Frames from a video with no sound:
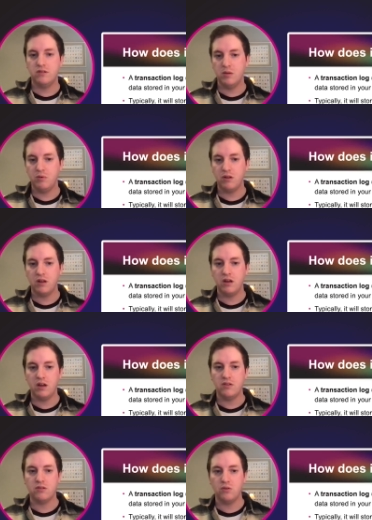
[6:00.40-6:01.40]

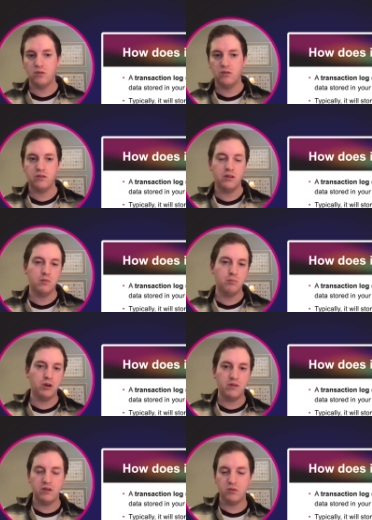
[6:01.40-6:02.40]
Typically, it stores the
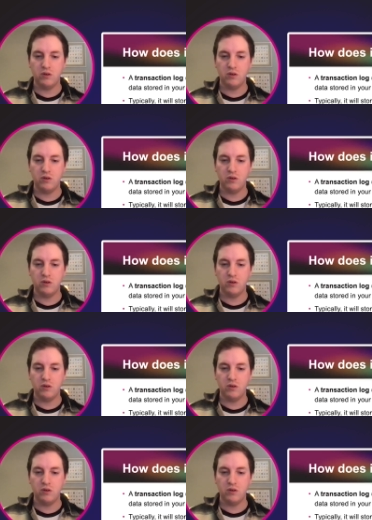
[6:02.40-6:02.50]
previous